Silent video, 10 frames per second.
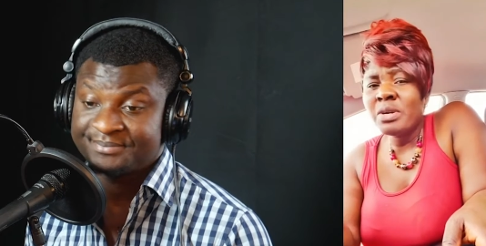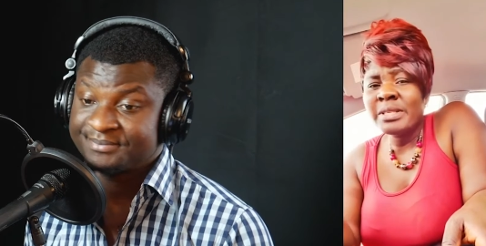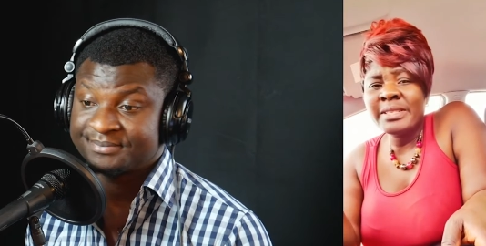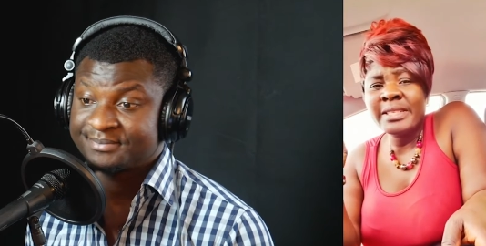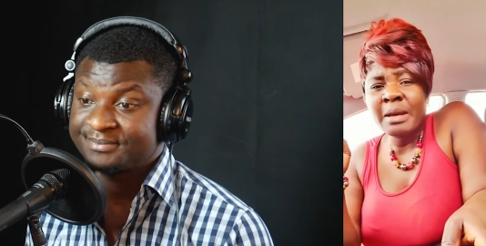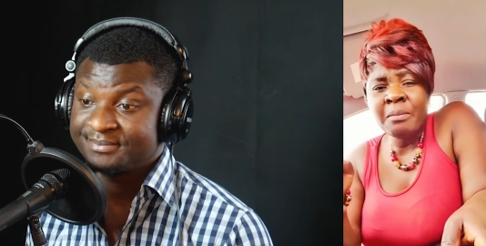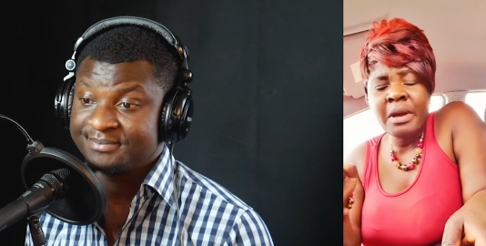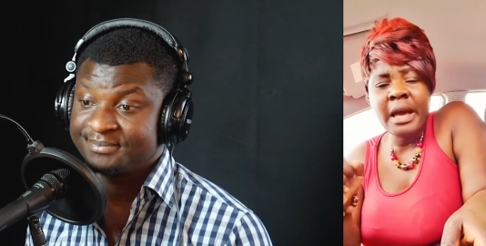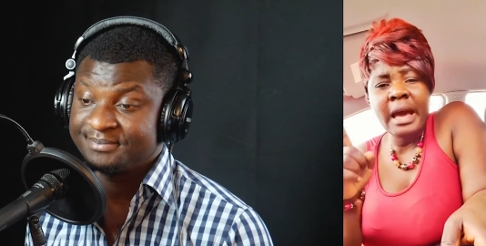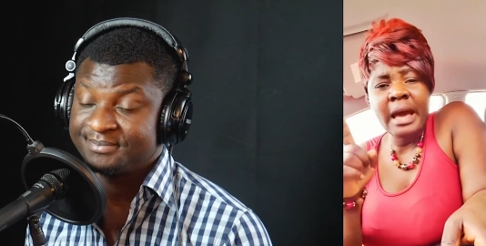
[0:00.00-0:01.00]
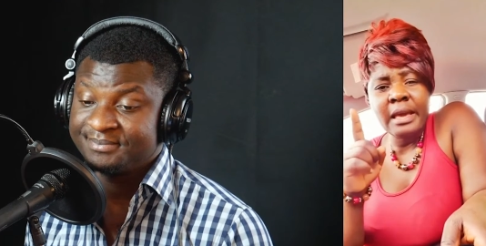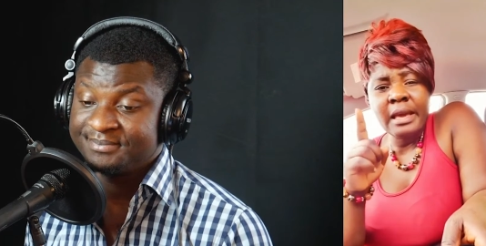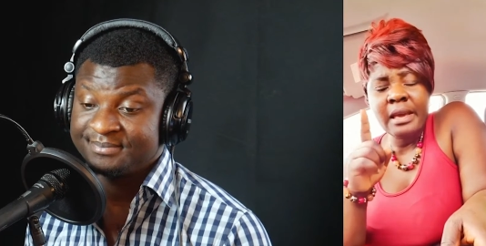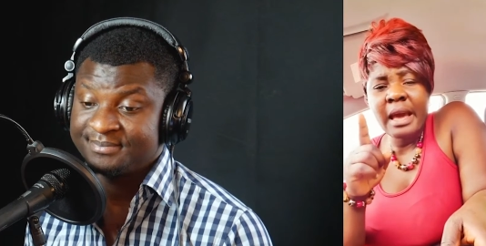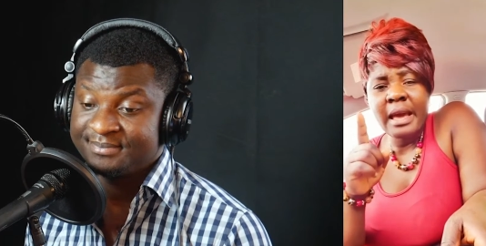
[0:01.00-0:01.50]
Speaker 1: wo sim
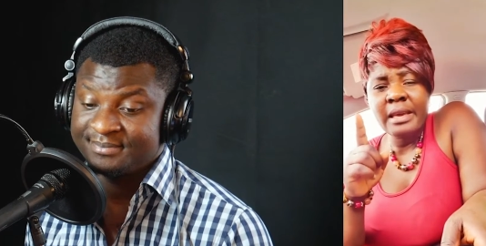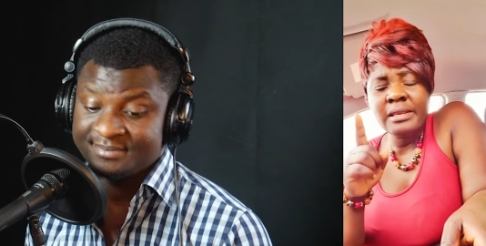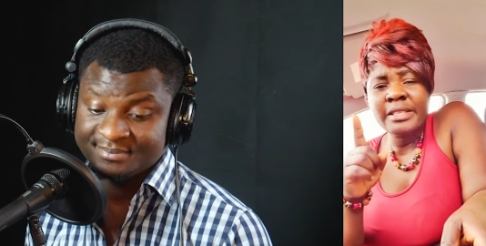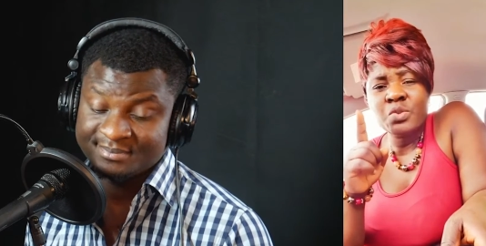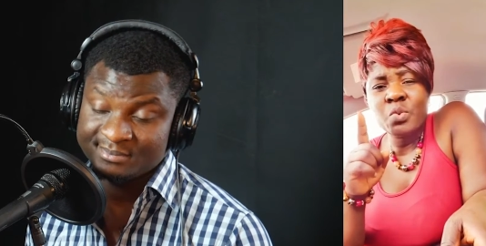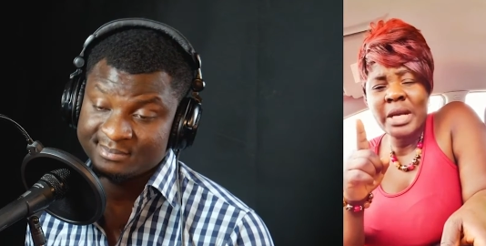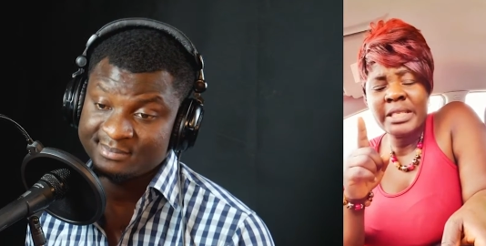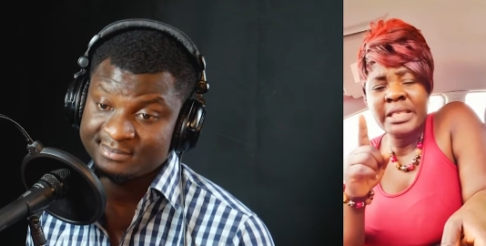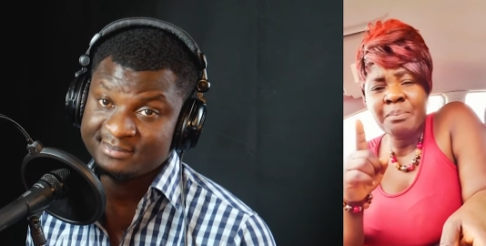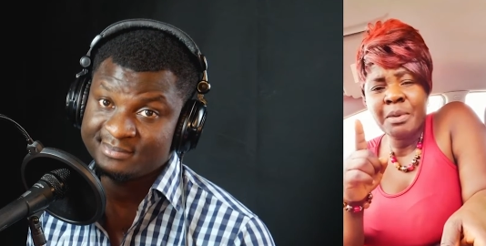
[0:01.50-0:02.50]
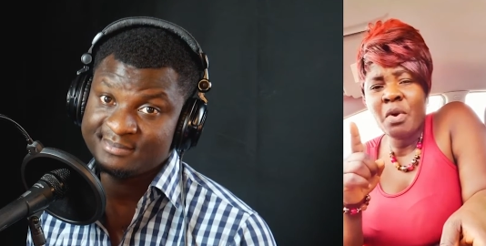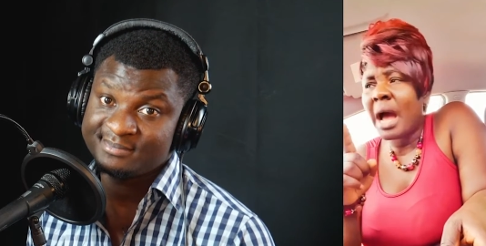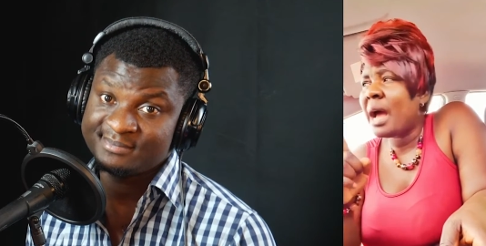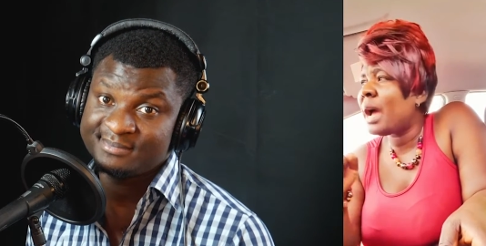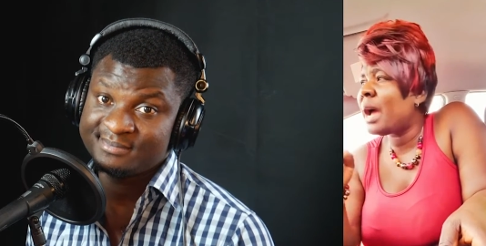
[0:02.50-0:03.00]
situation bi mu
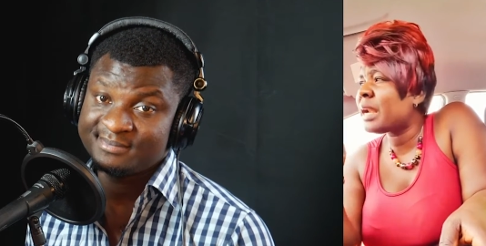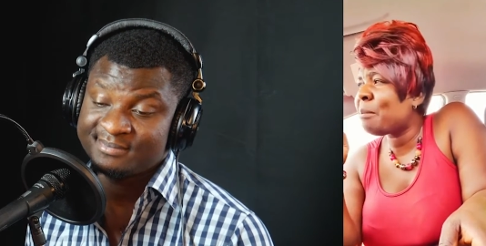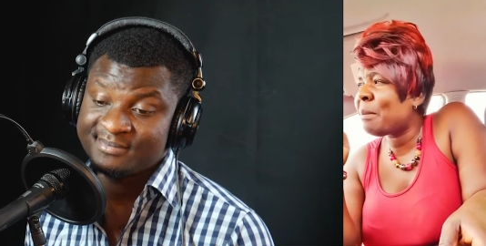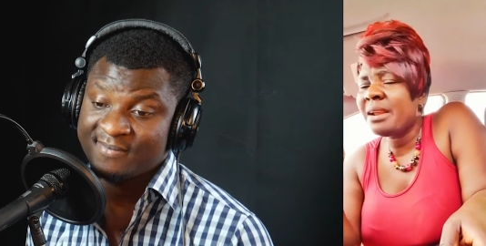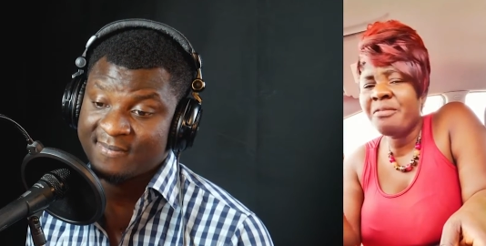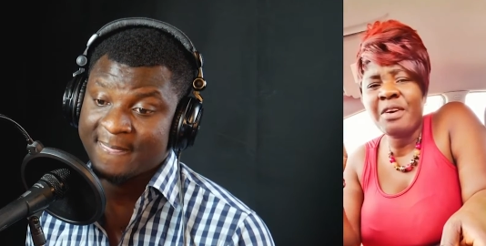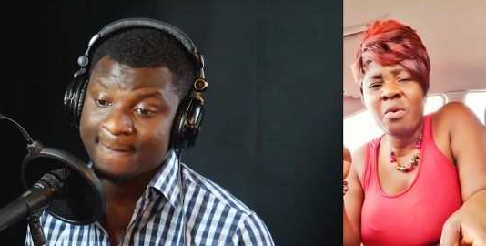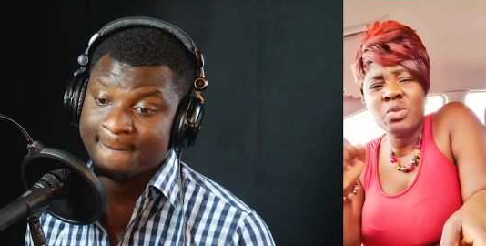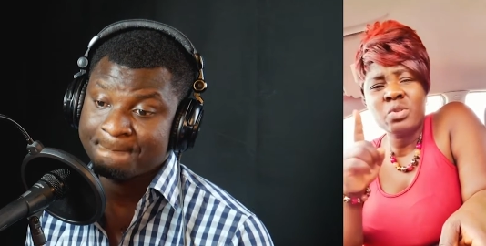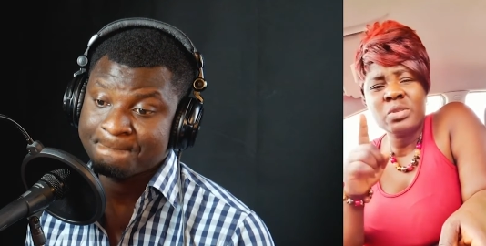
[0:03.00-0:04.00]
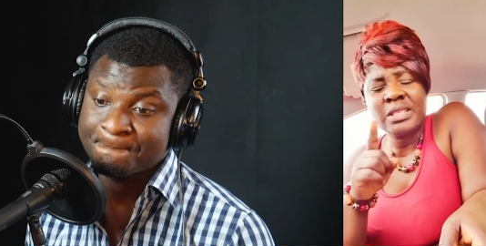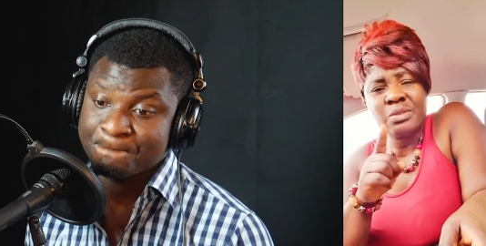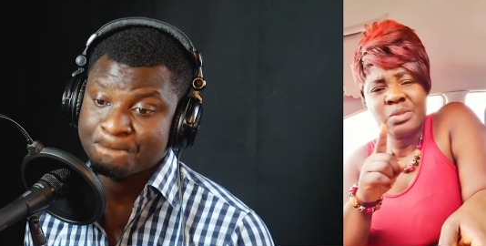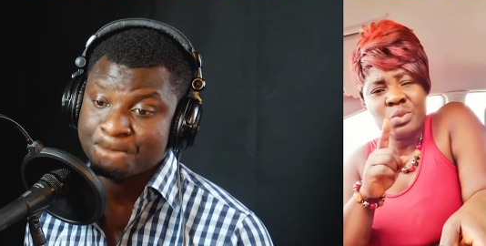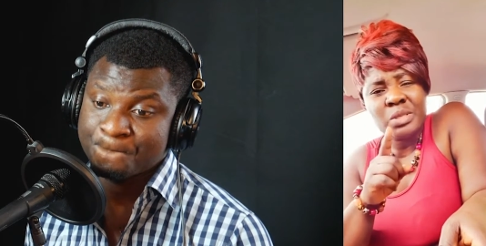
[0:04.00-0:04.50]
a ana ma ne fa wo ntu
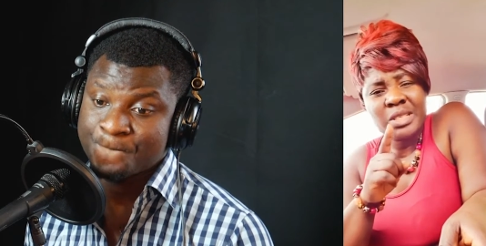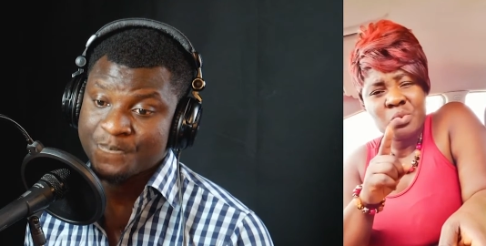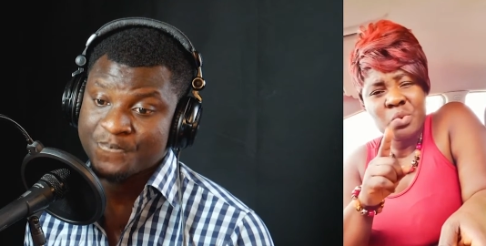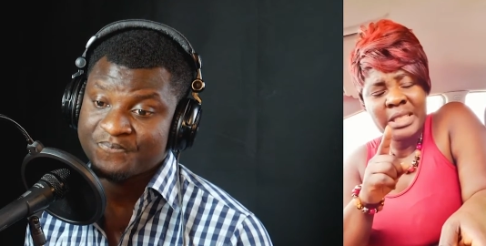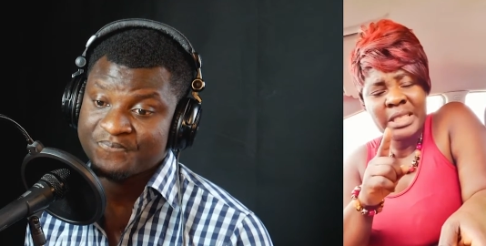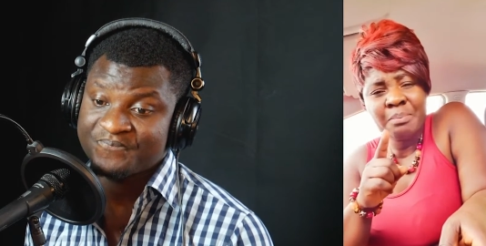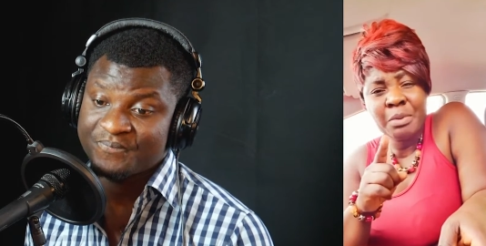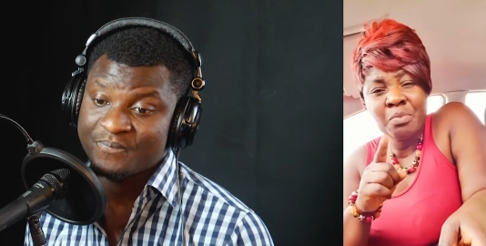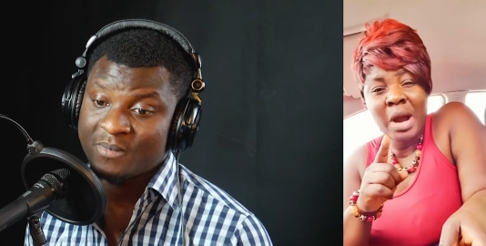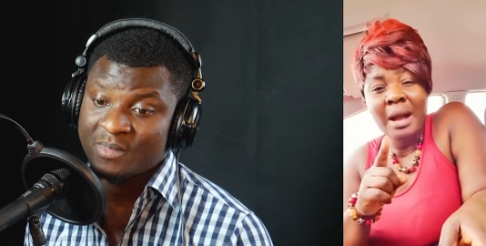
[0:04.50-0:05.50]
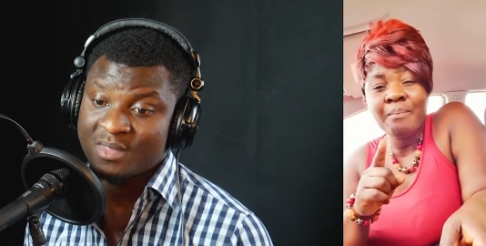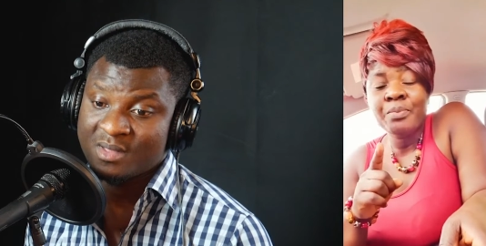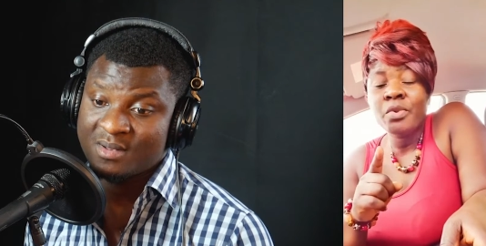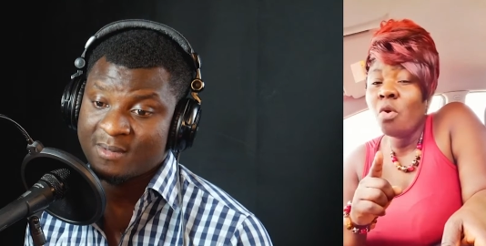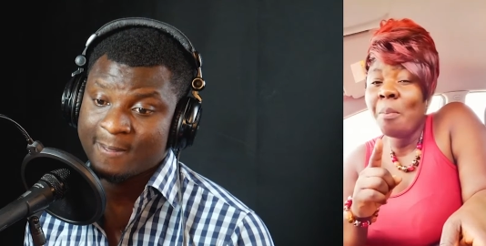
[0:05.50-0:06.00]
situation bi mu a
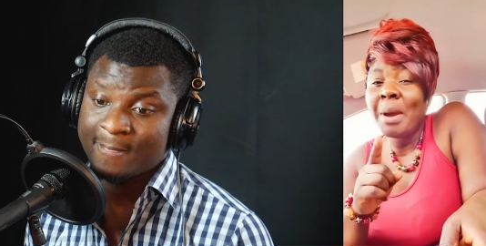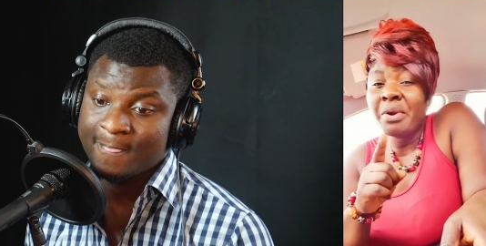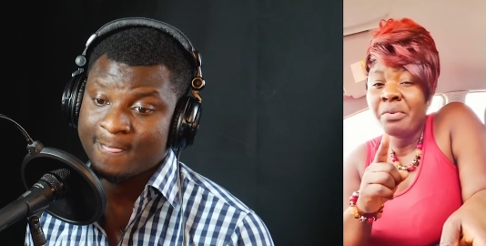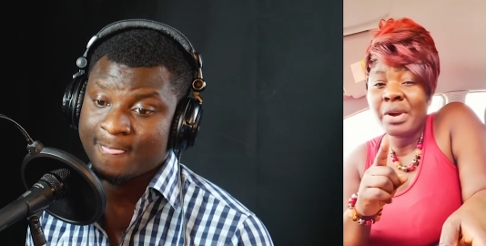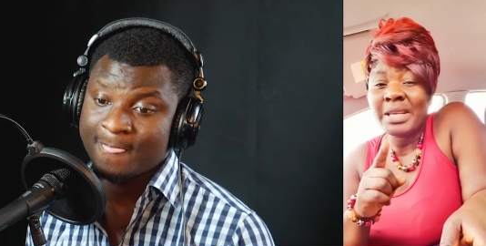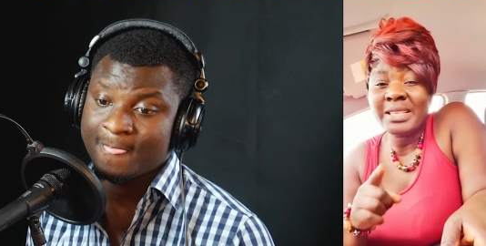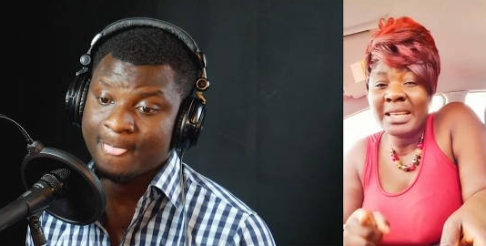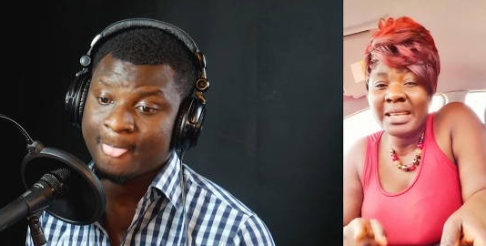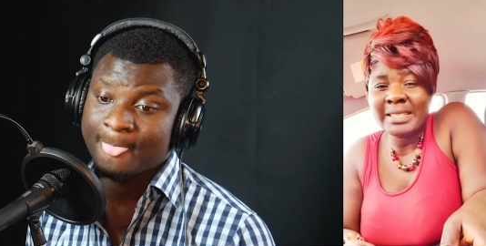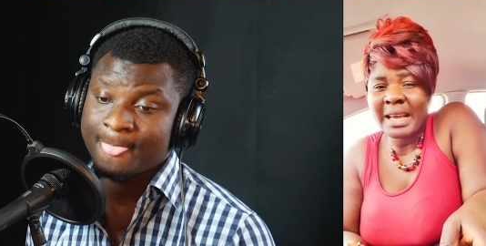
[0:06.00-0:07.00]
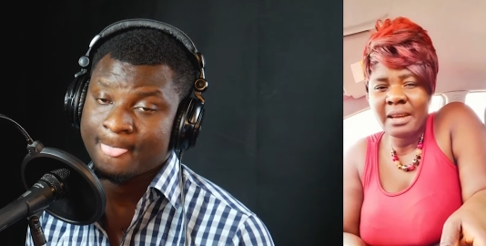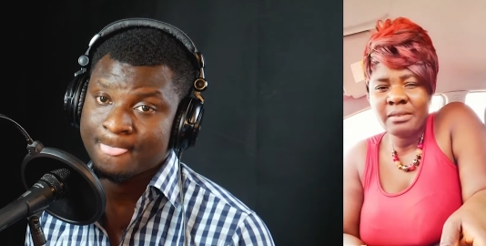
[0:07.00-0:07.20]
wo ba regret later